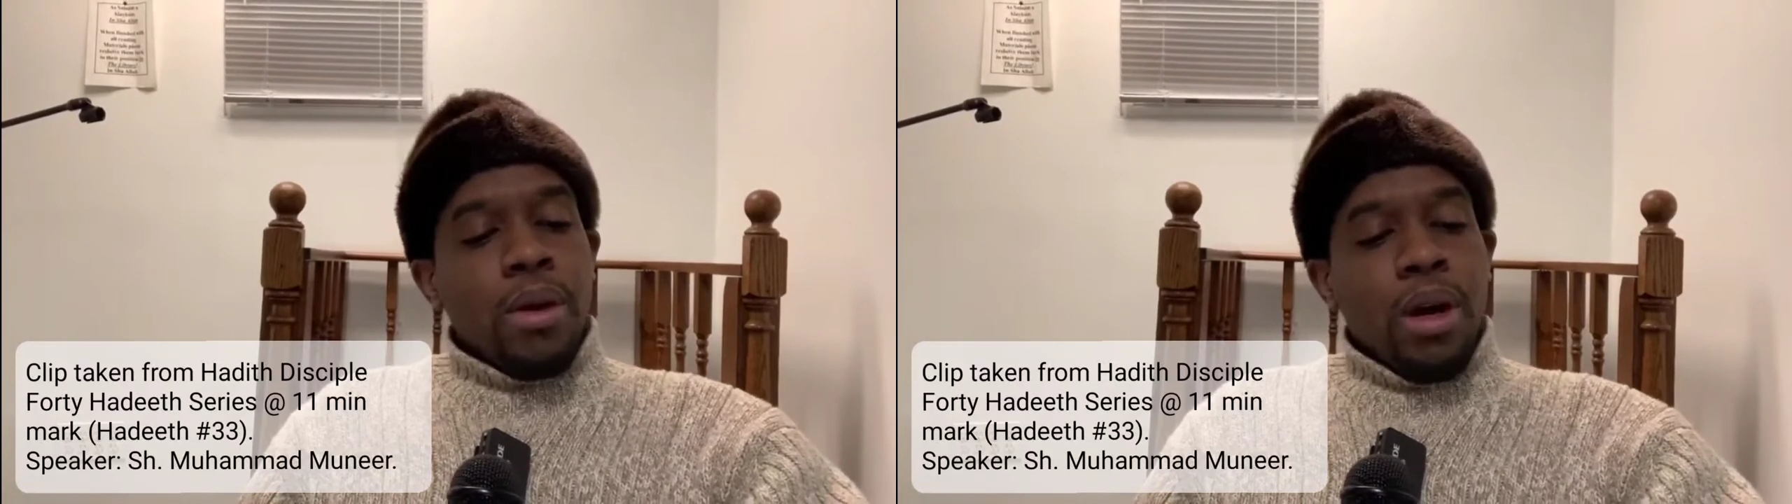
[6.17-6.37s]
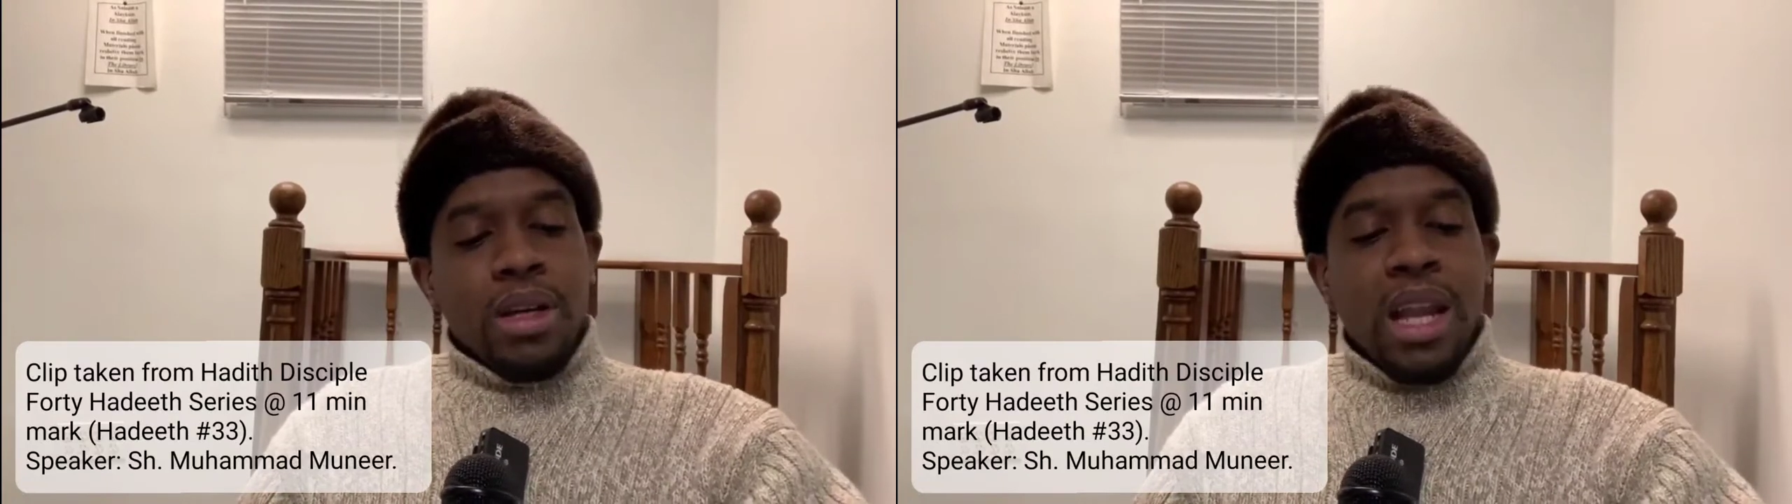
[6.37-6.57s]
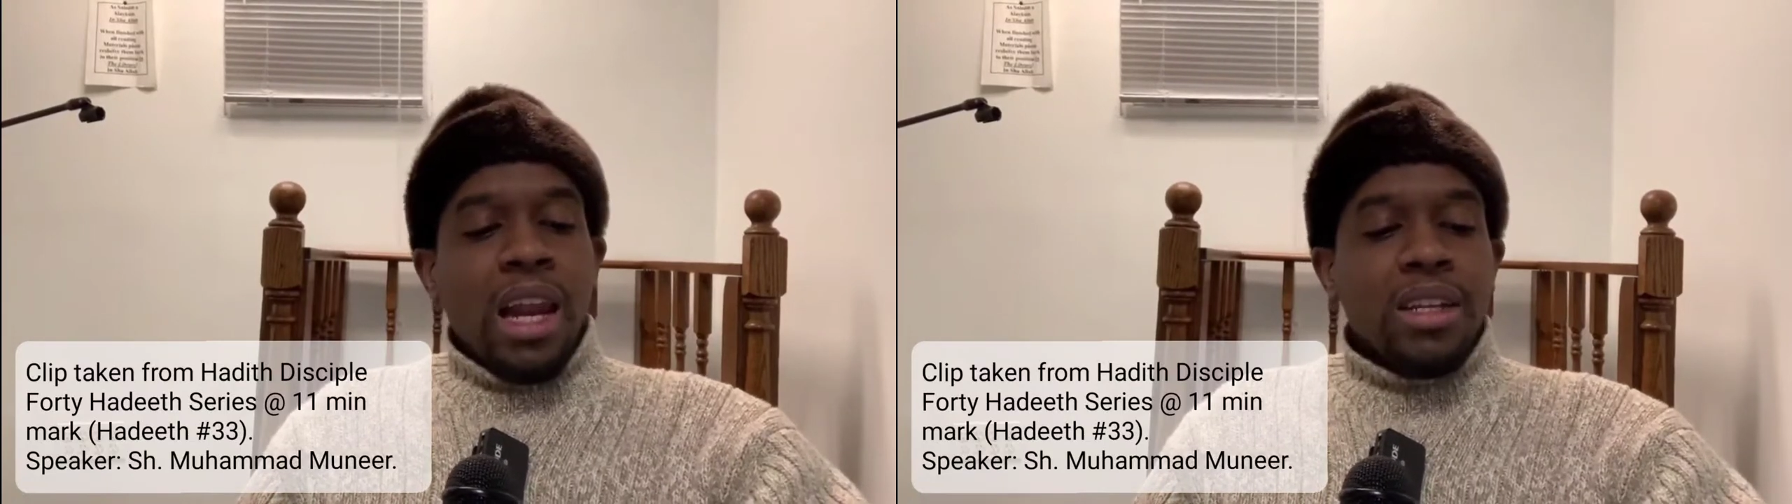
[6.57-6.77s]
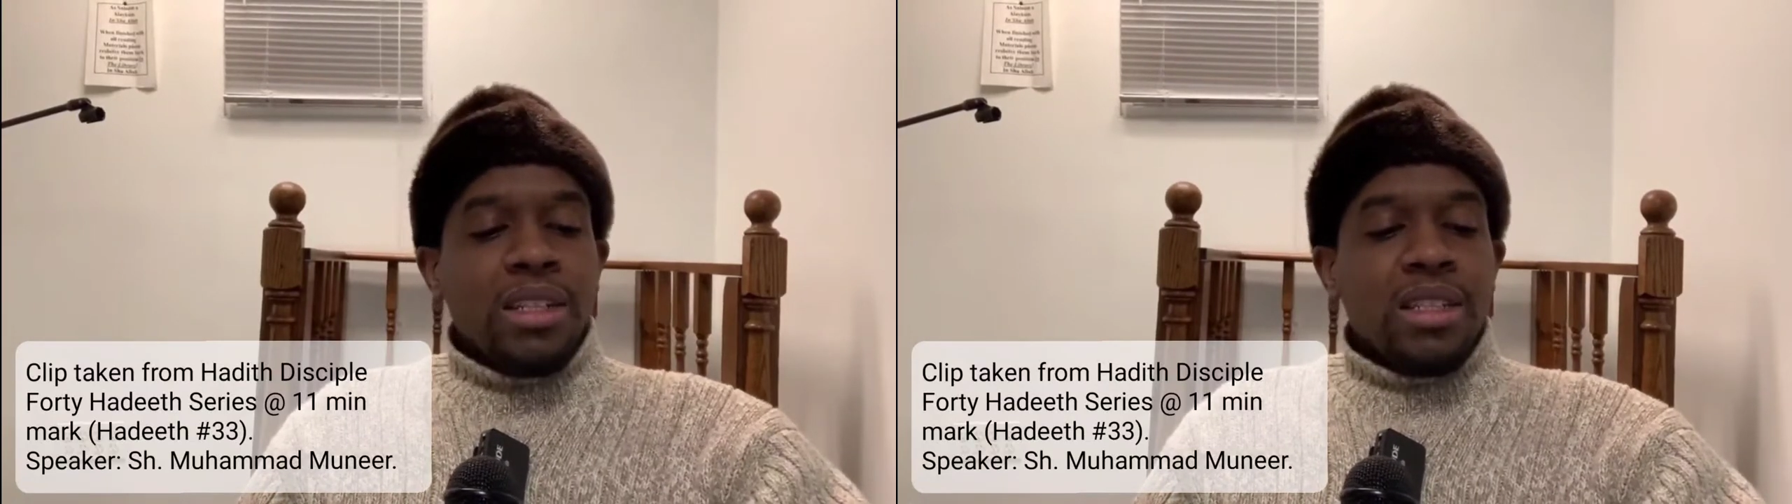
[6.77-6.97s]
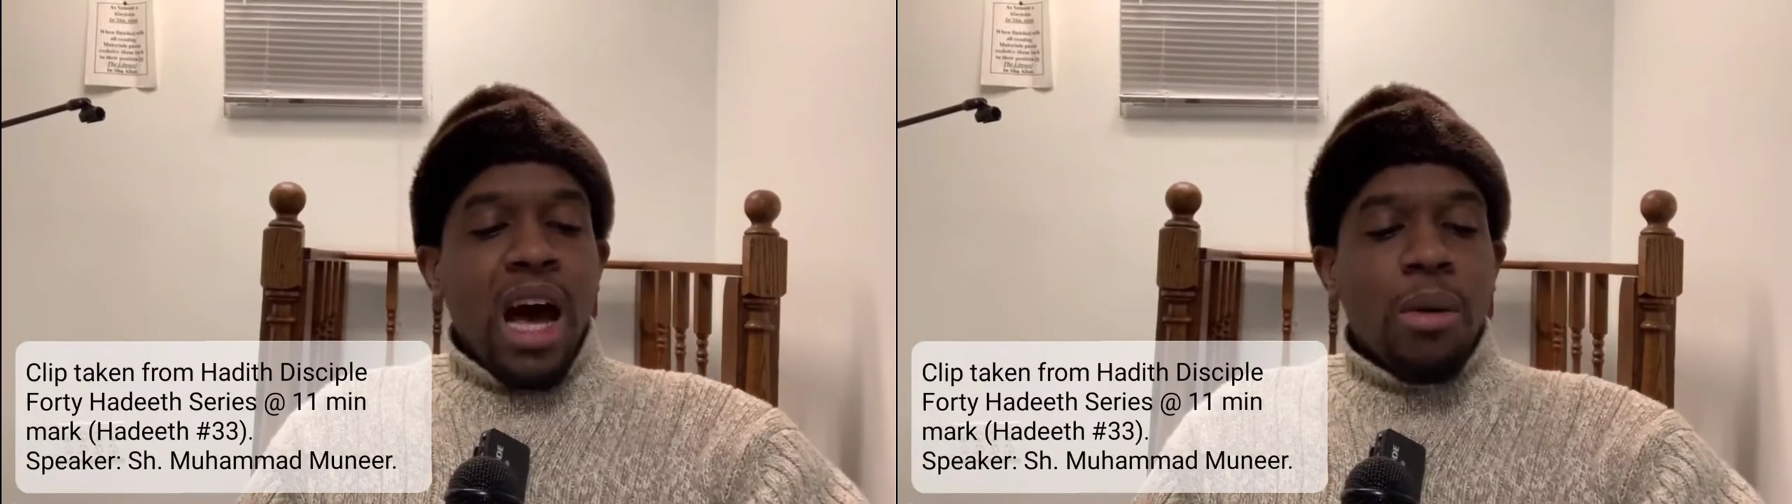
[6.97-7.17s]

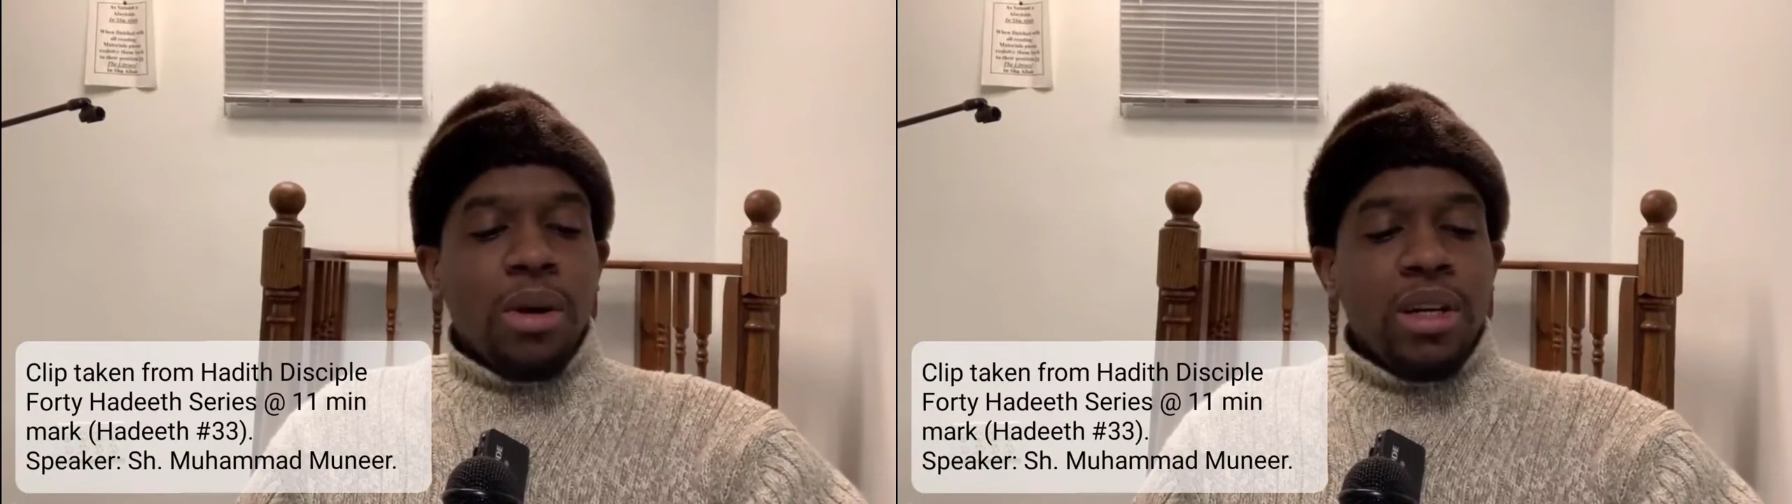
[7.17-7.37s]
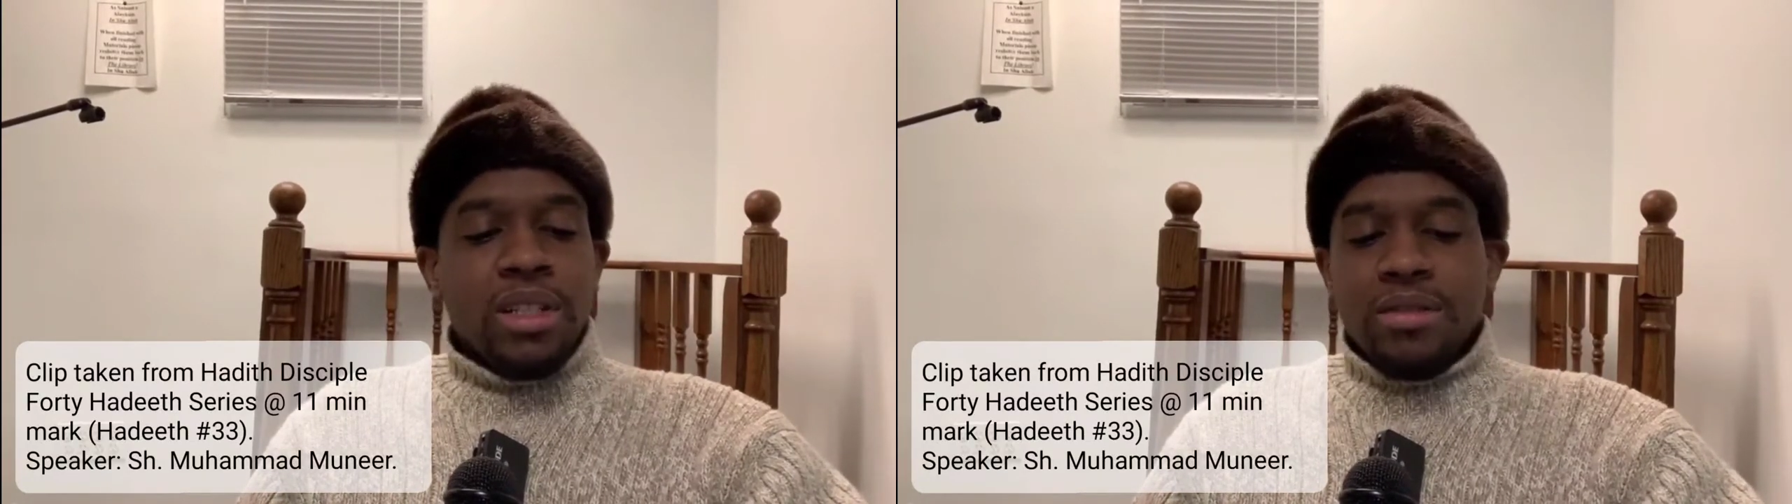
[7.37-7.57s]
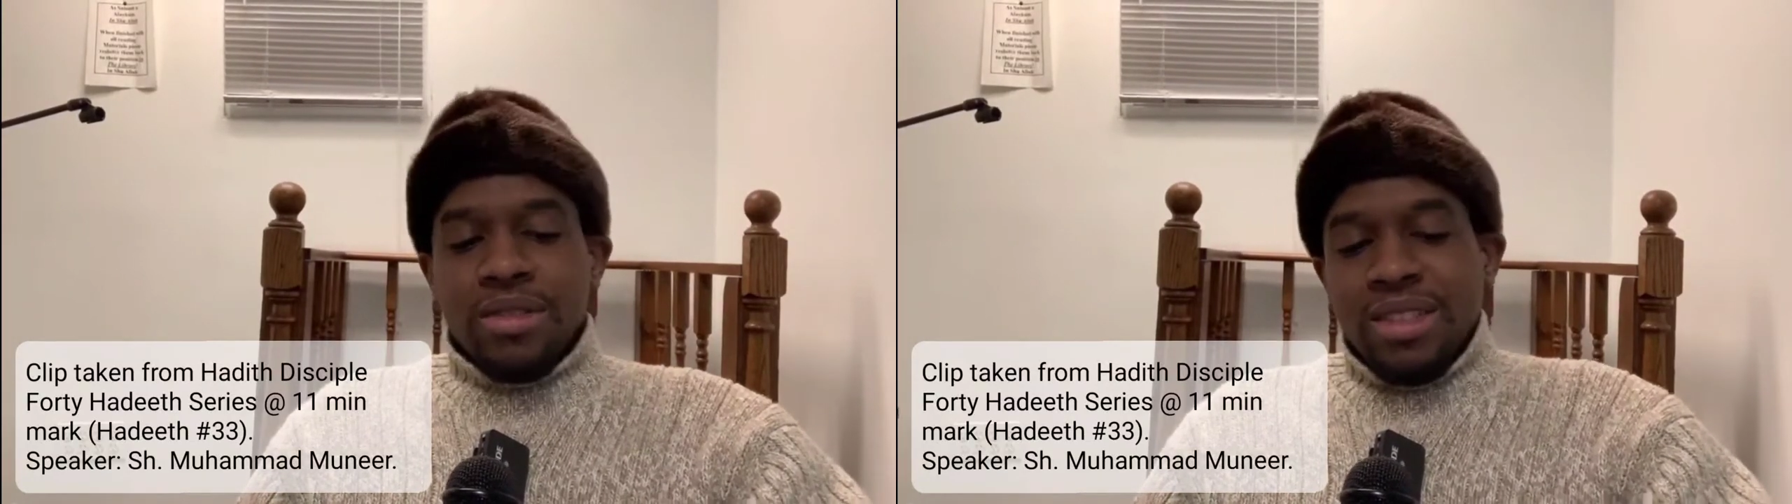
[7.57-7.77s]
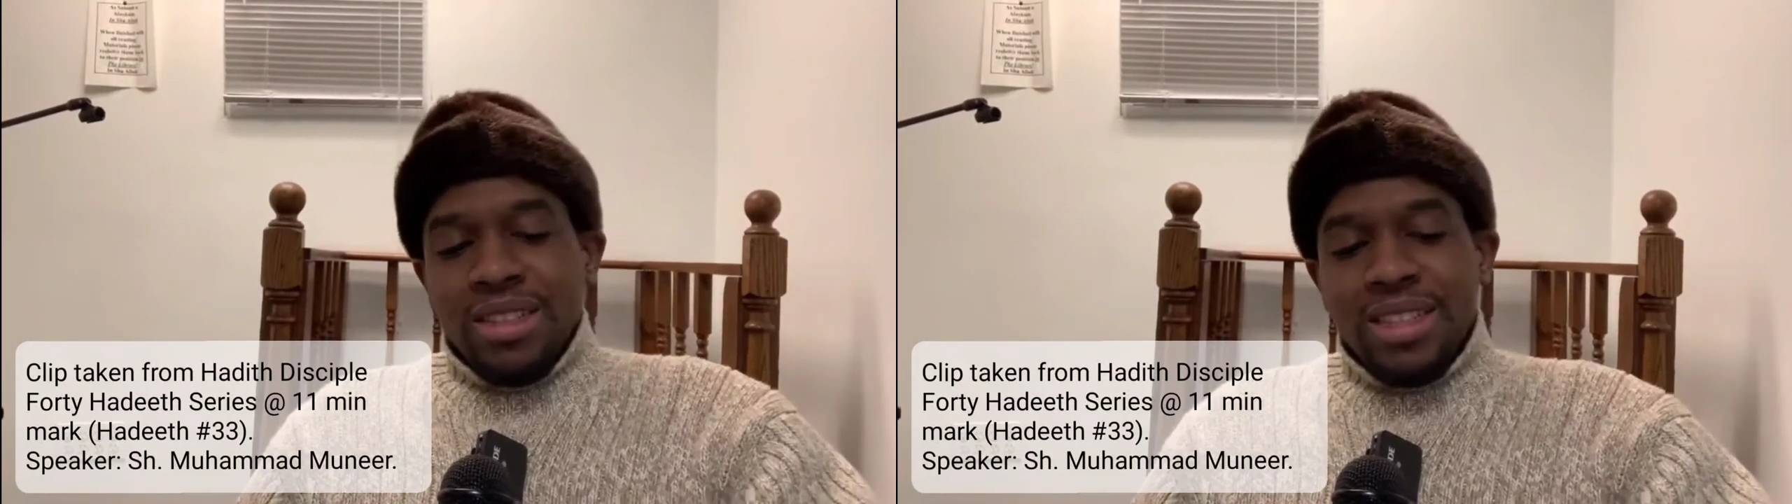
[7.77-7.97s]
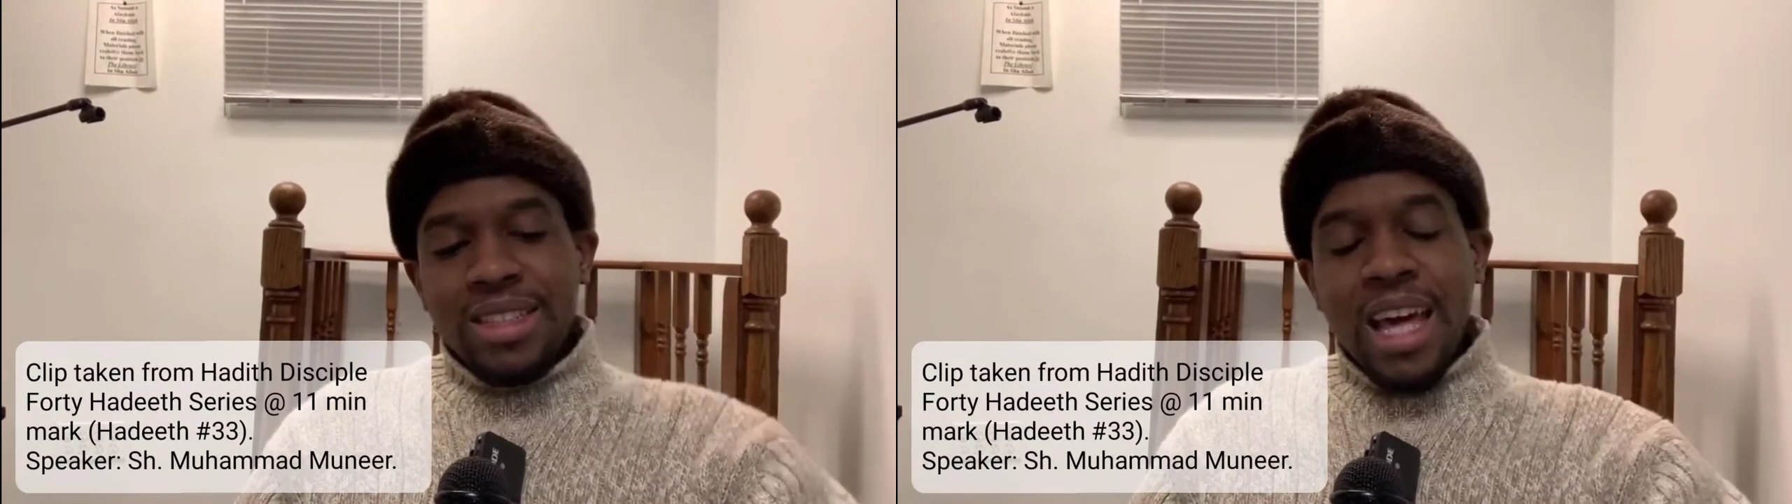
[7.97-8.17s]
it's